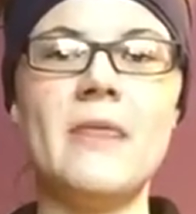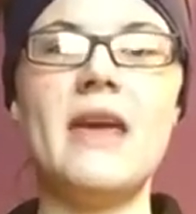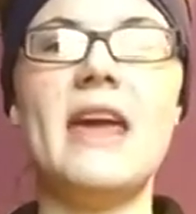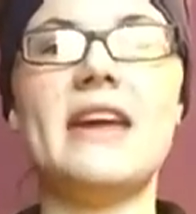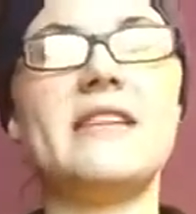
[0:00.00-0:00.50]

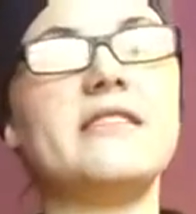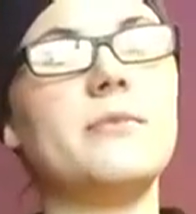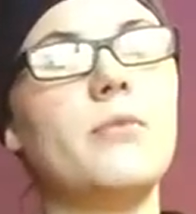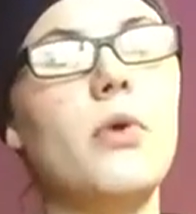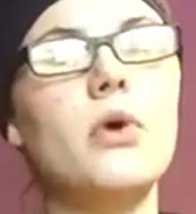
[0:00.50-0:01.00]
and it's
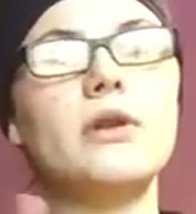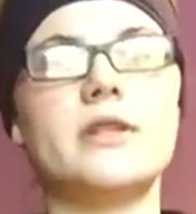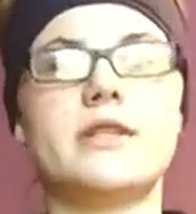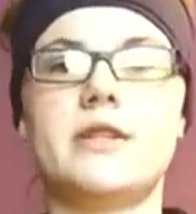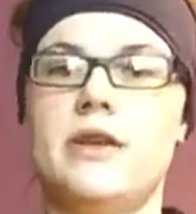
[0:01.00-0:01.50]

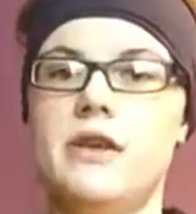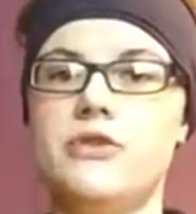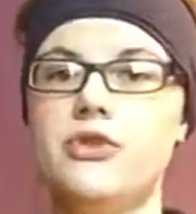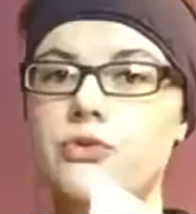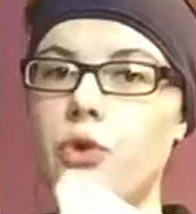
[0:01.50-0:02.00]
important
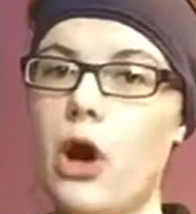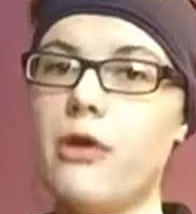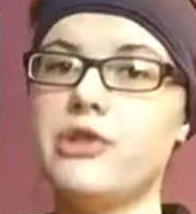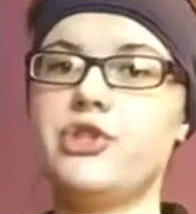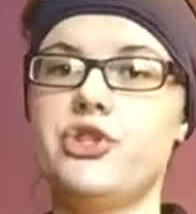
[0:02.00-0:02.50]
to
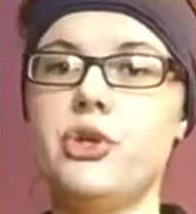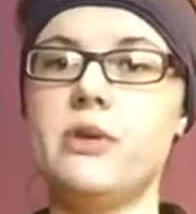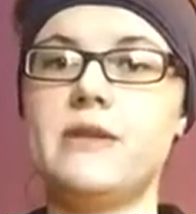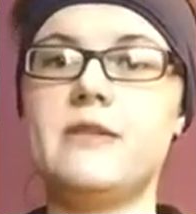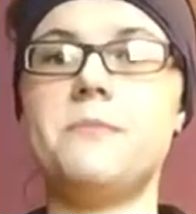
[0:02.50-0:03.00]
college
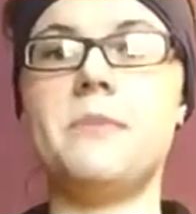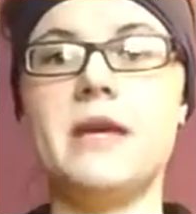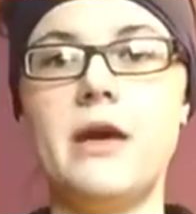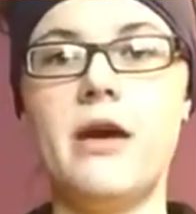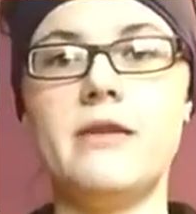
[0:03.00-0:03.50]
students
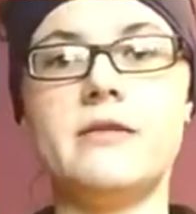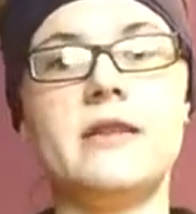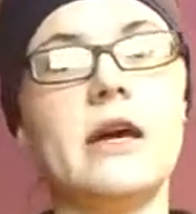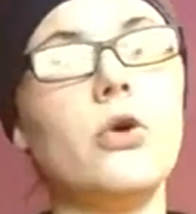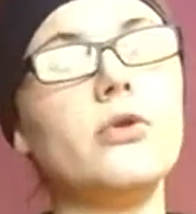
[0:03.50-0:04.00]
because
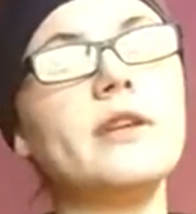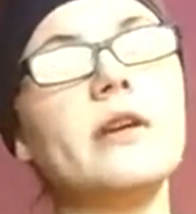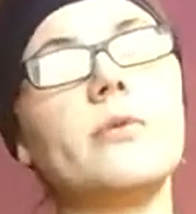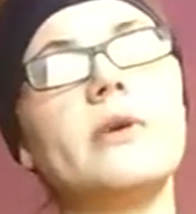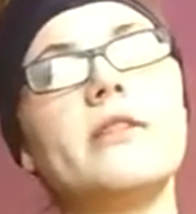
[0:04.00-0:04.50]
not only
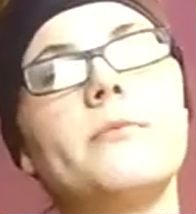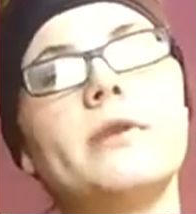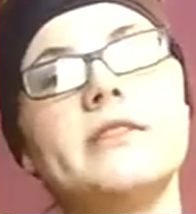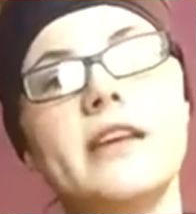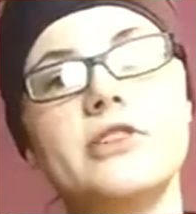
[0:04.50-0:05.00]
are we the
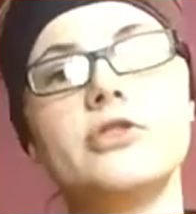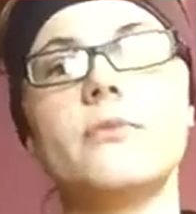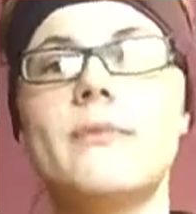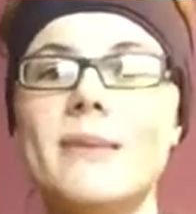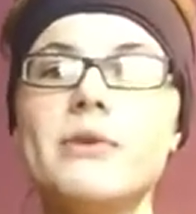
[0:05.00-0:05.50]
potential
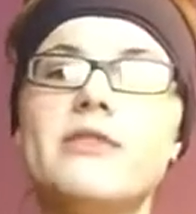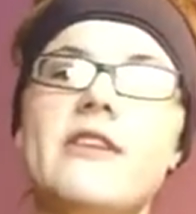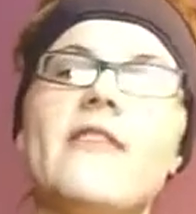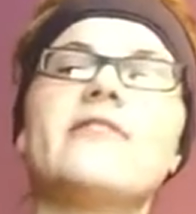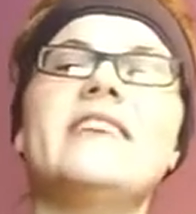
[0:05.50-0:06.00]
members
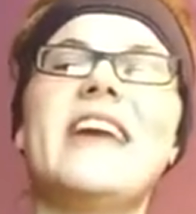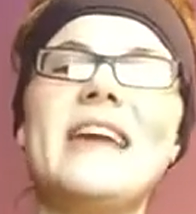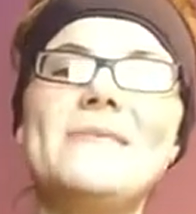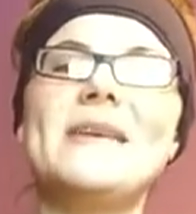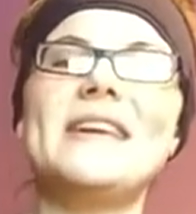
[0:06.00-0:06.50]
of the
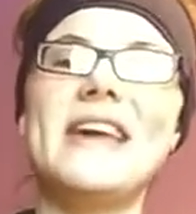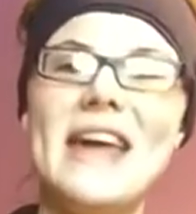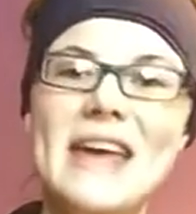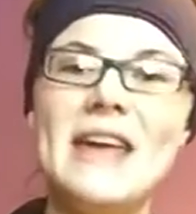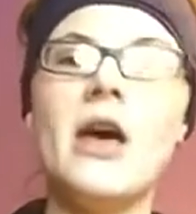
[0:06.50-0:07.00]

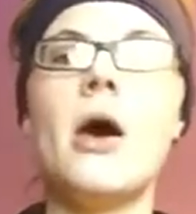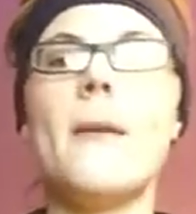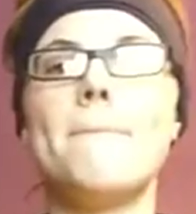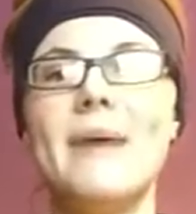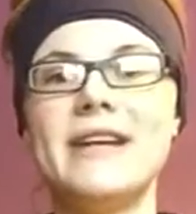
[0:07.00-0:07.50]
APA,
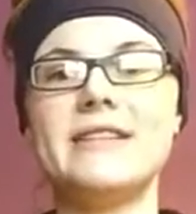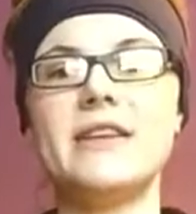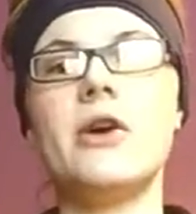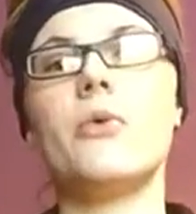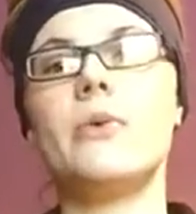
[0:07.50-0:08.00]
but
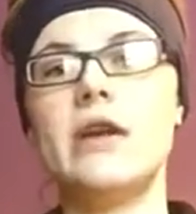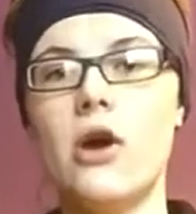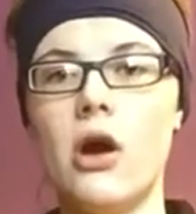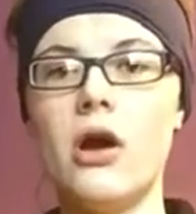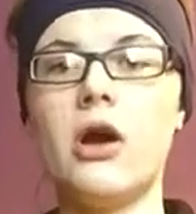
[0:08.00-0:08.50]
we
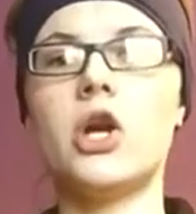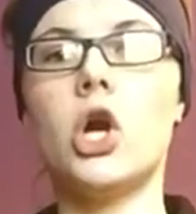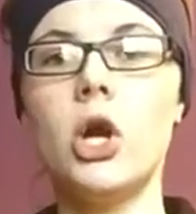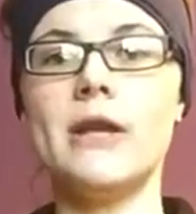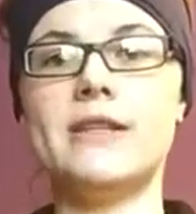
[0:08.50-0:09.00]
are
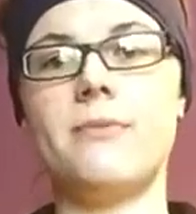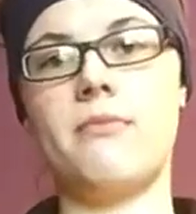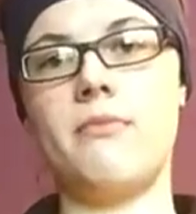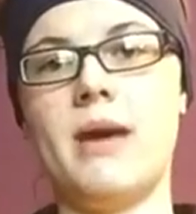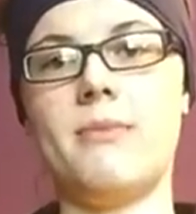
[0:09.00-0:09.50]
current
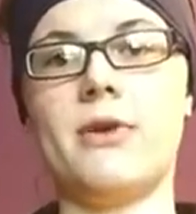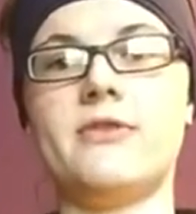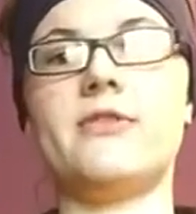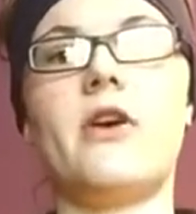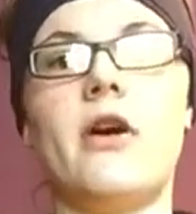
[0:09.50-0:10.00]

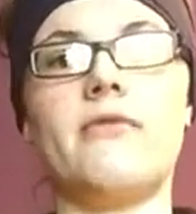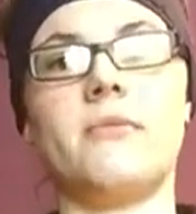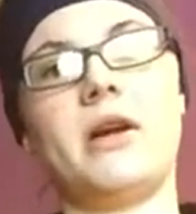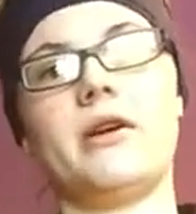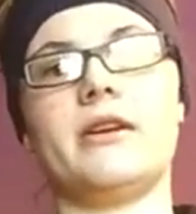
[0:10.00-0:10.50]
members of
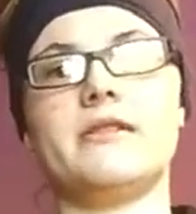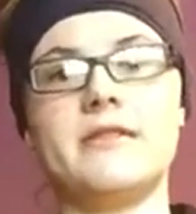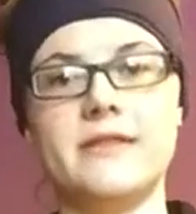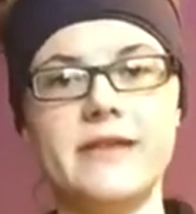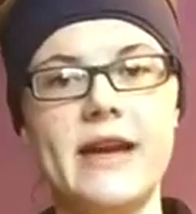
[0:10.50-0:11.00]
American
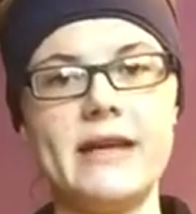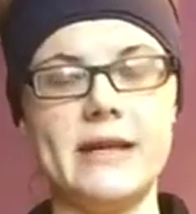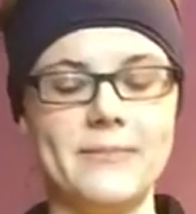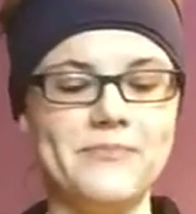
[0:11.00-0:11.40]
society.